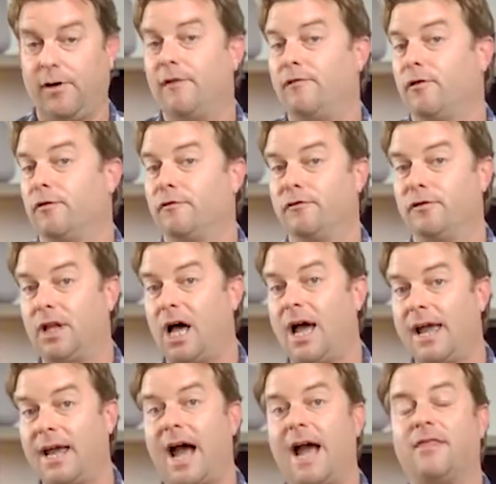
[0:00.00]
If you're
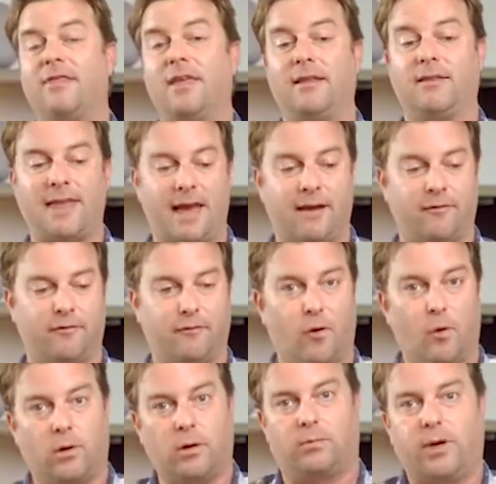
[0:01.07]
flying, I think that
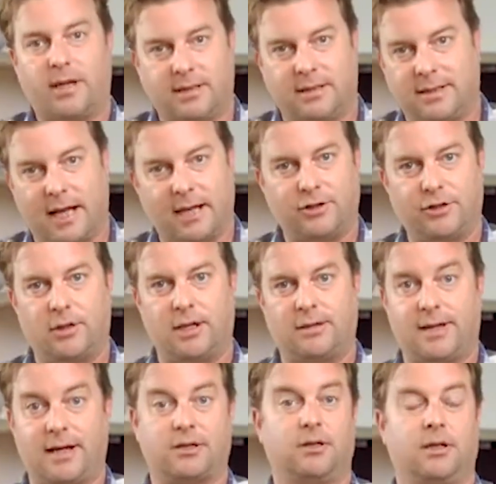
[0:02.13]
forward presentation
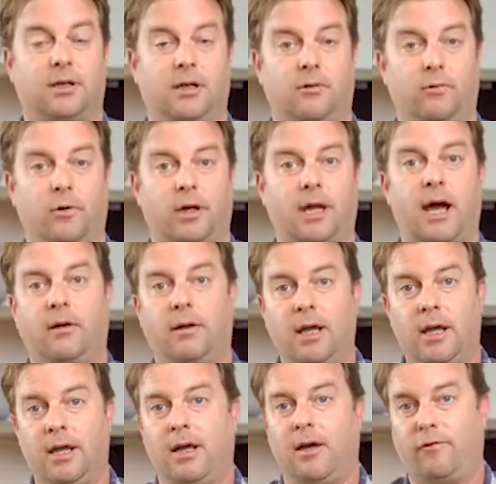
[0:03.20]
is actually going to work out
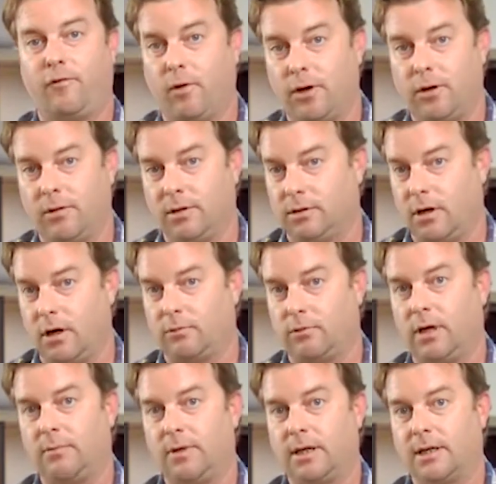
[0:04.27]
for you in the long
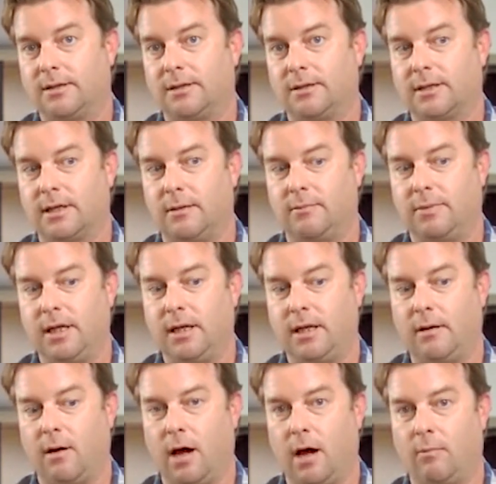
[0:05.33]
run because it's going to
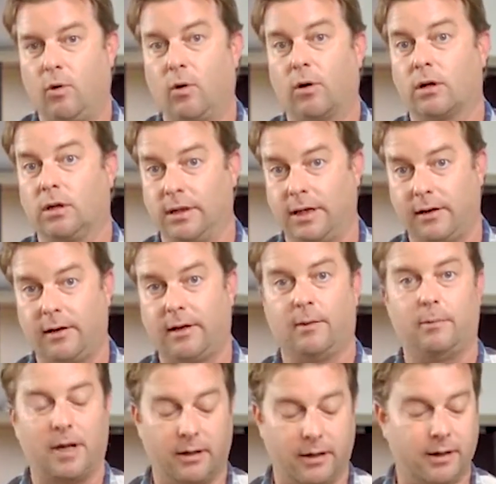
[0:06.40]
be more clear and
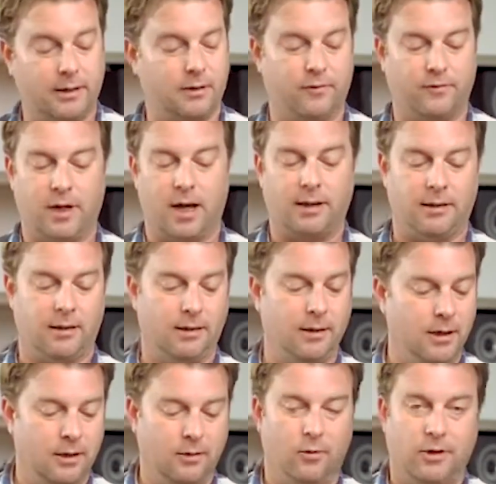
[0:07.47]
apparent, and you've got the
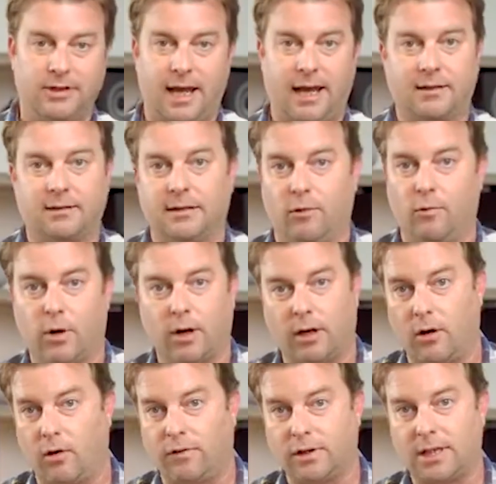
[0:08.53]
noise canceling
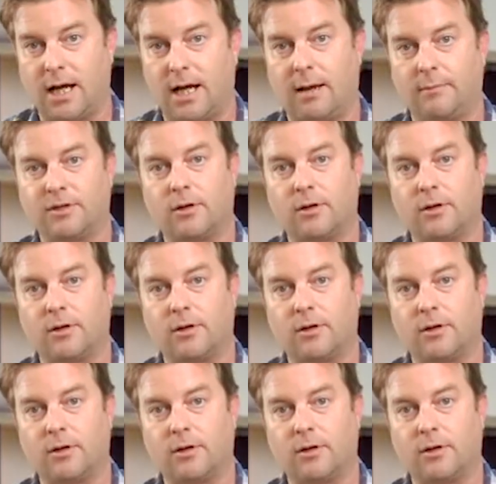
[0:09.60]
working overtime.